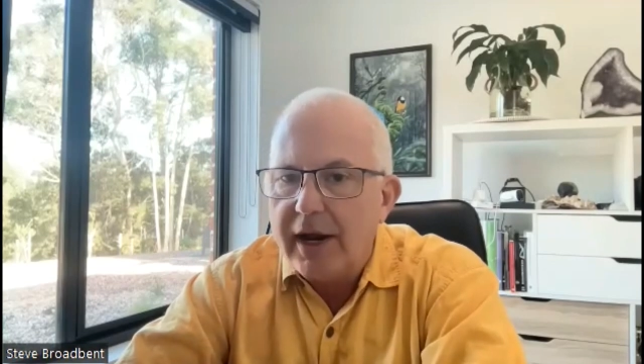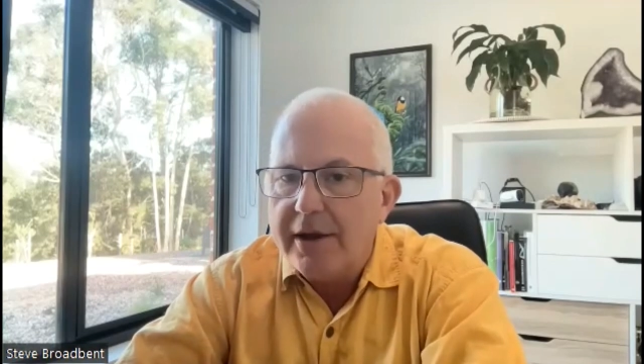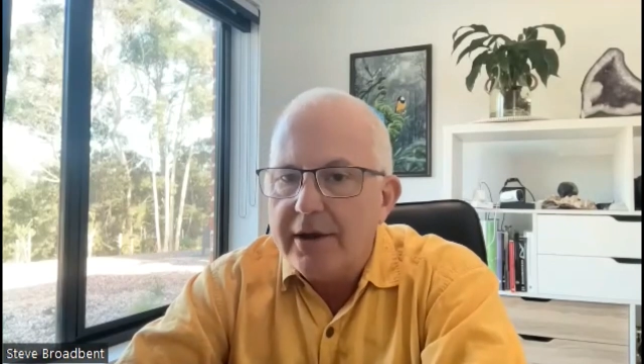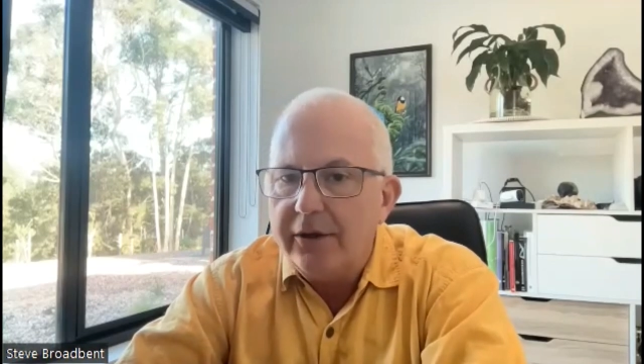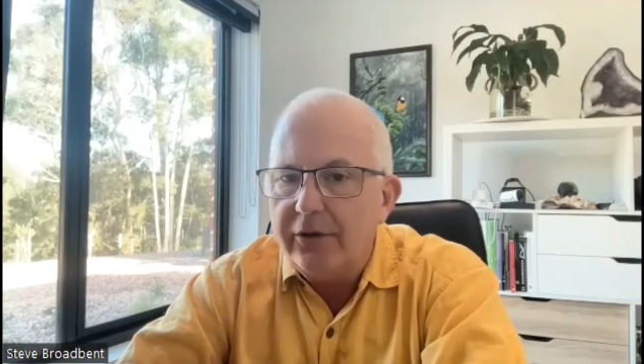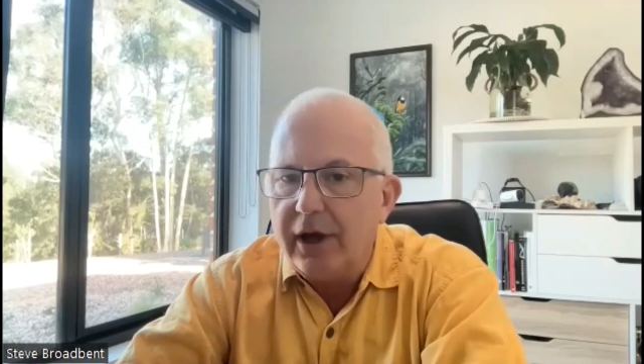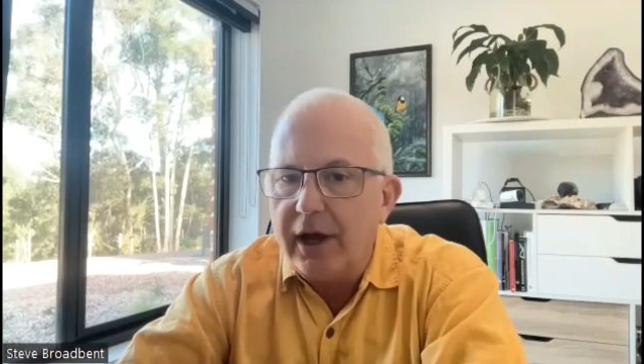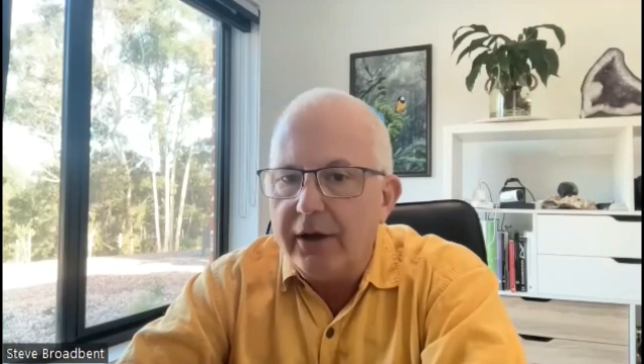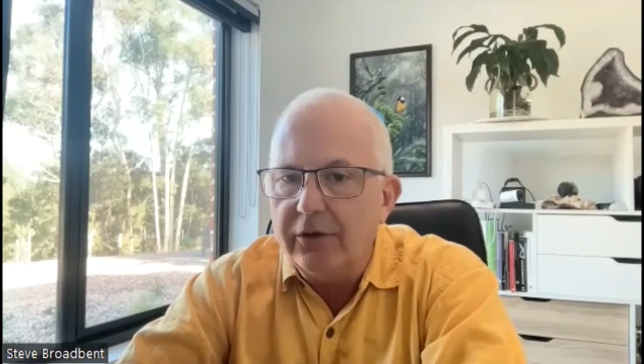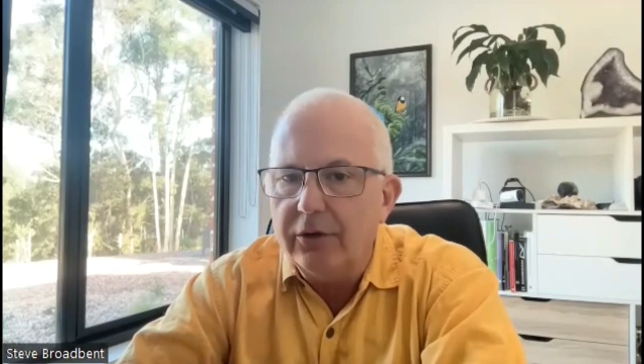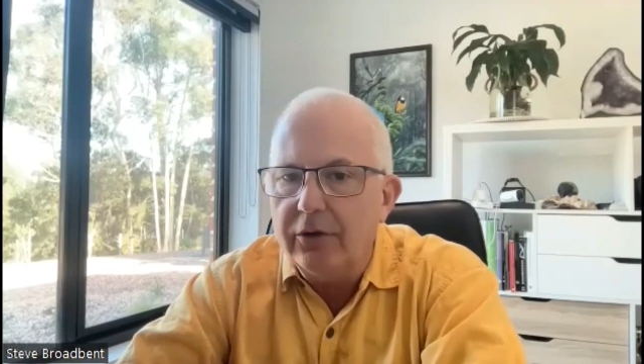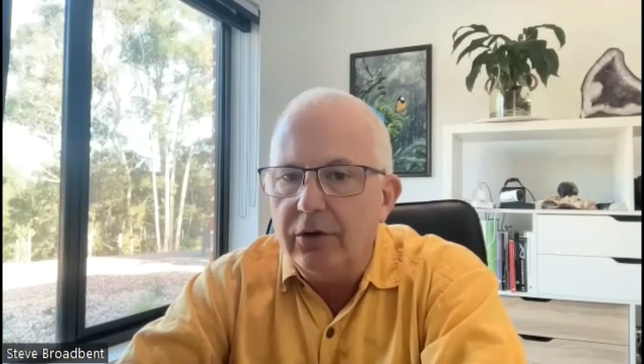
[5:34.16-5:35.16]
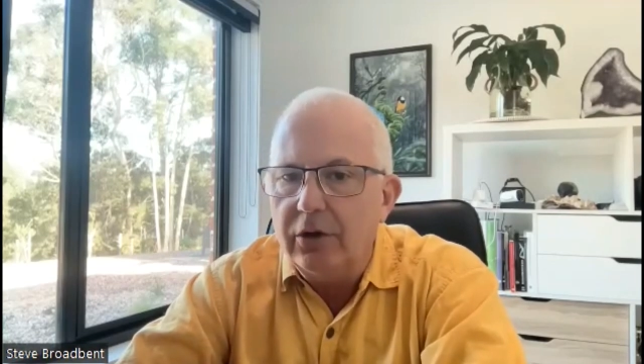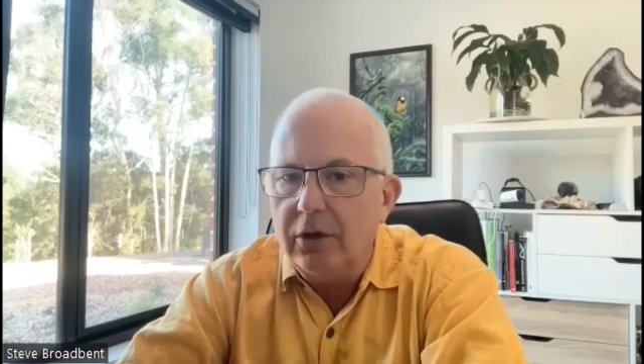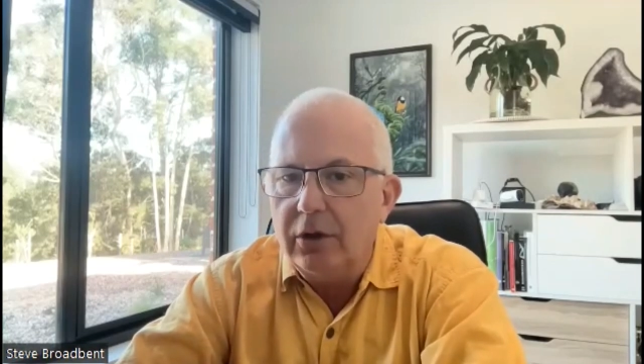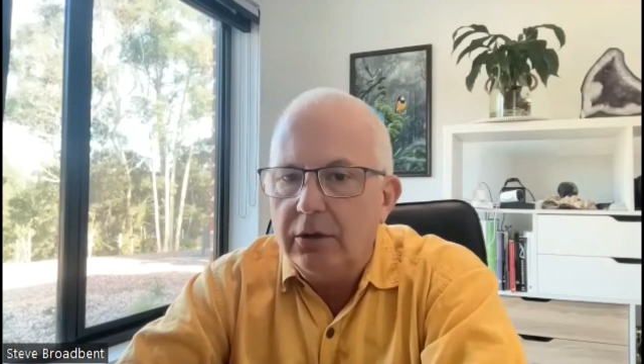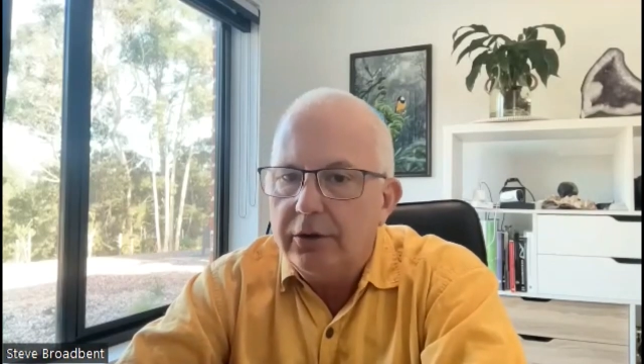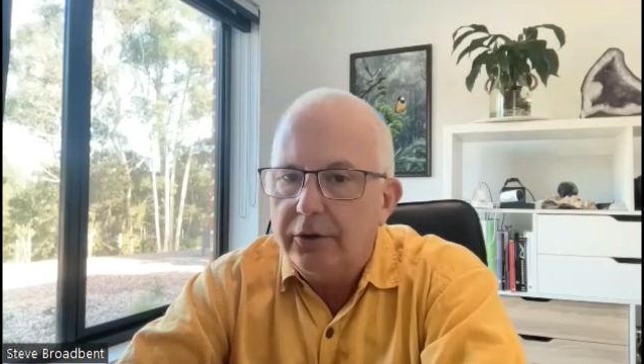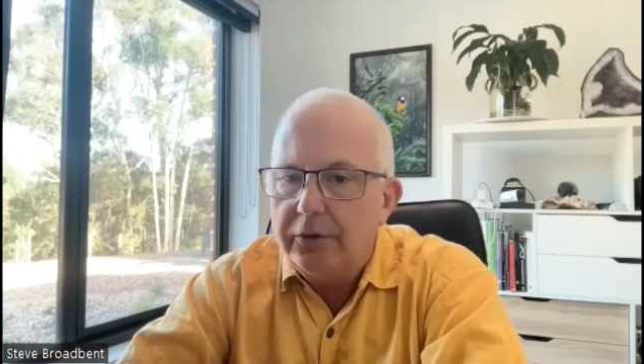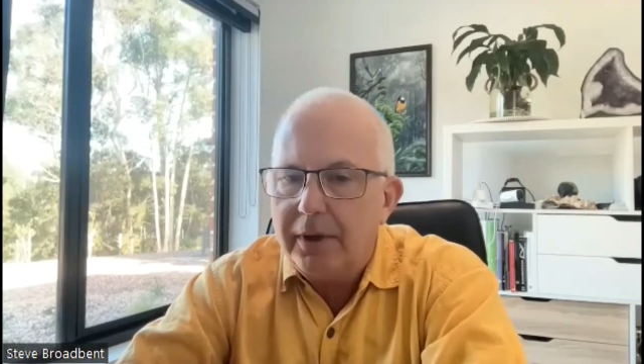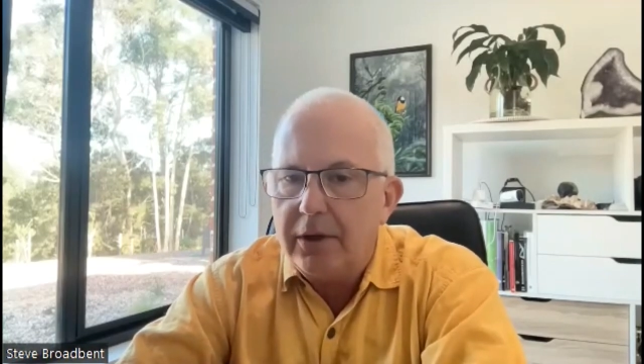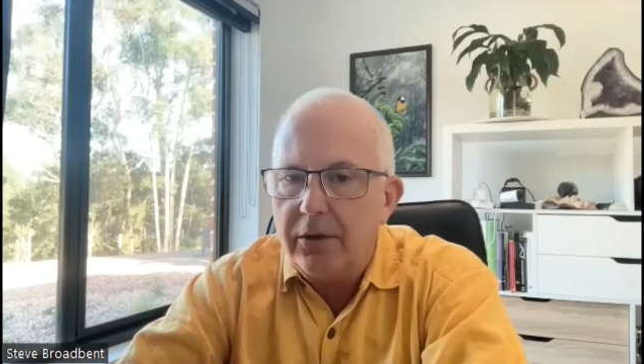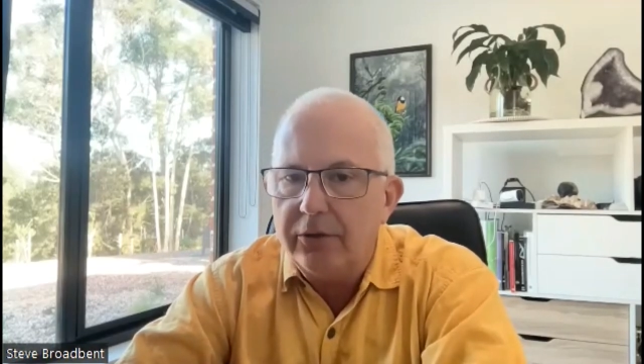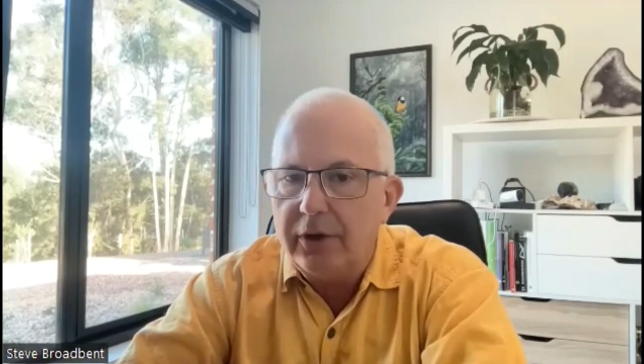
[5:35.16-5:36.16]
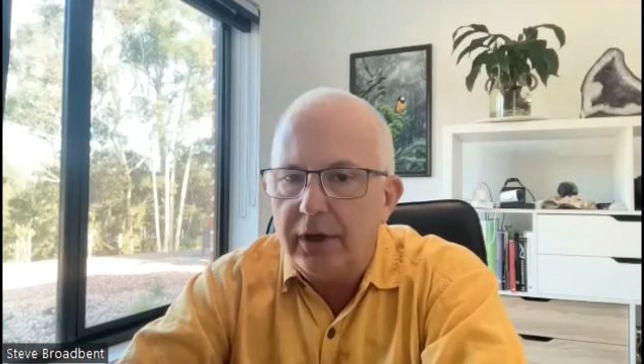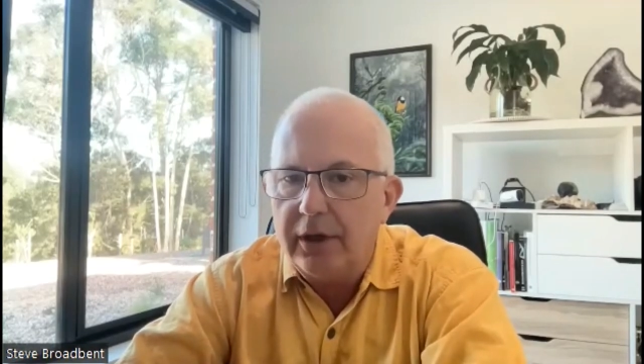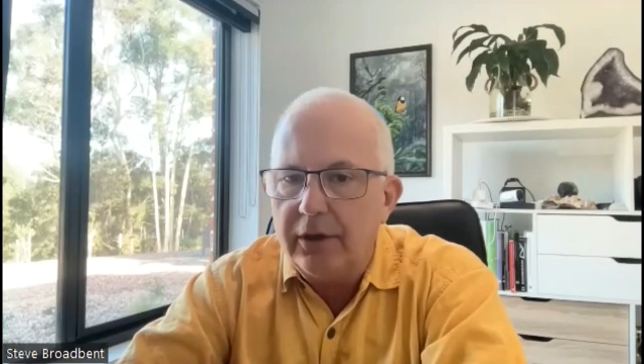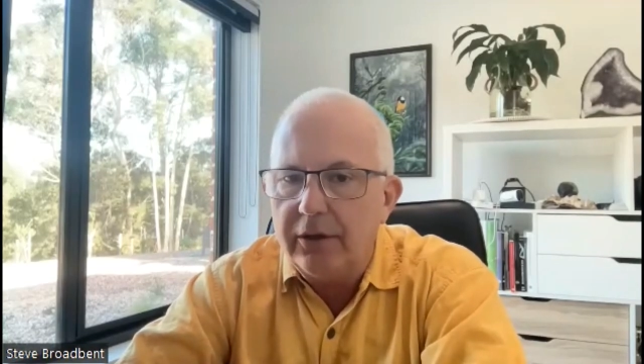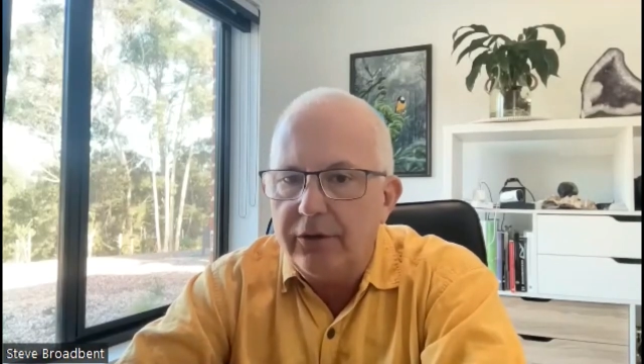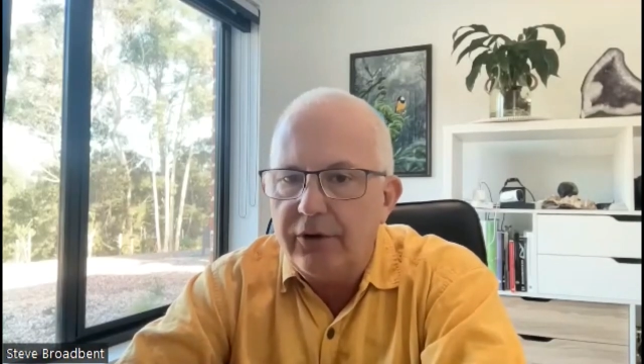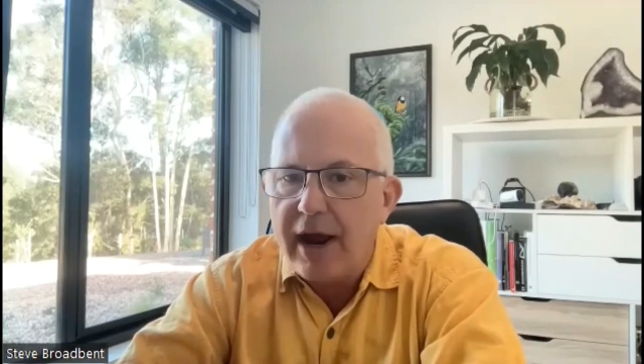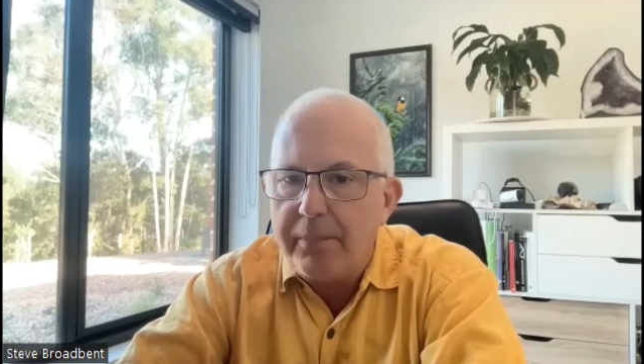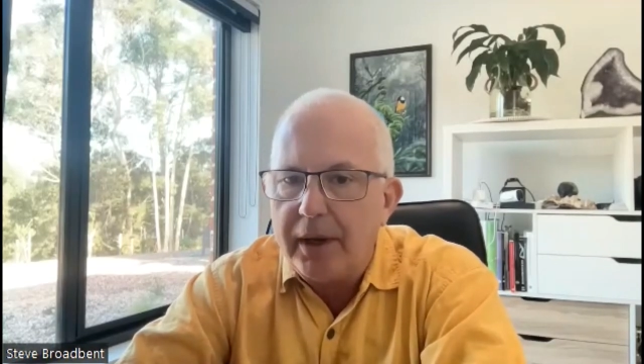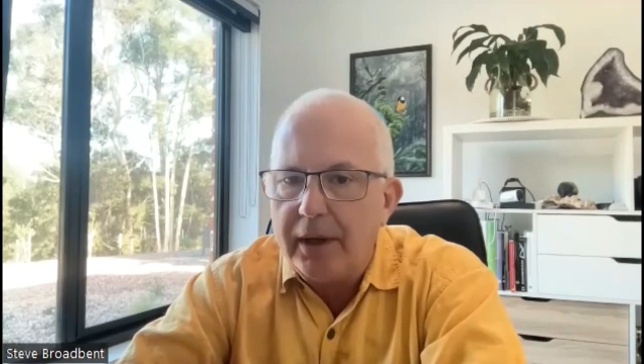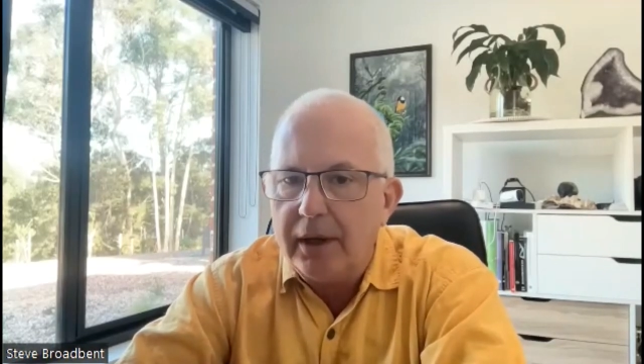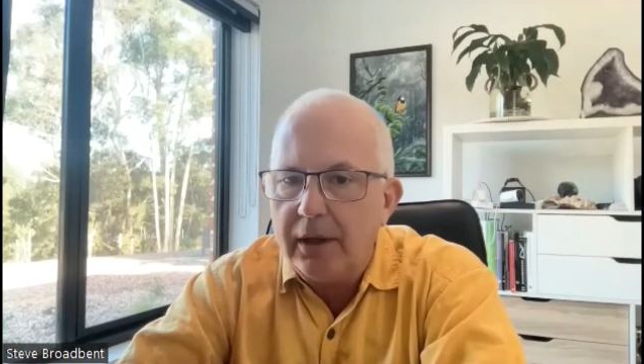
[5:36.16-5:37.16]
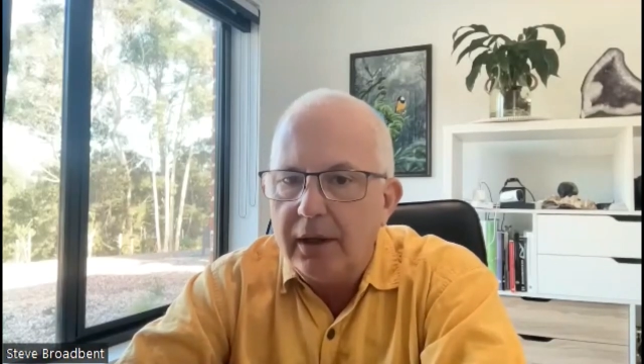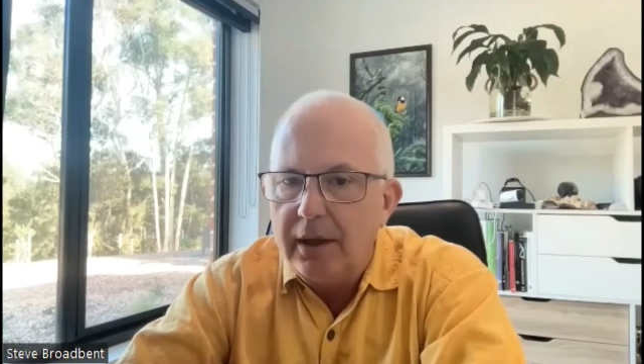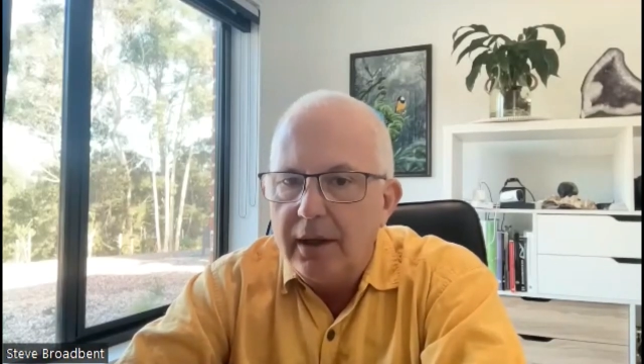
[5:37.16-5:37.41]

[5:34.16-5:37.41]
rodenticides at all, just by using trapping.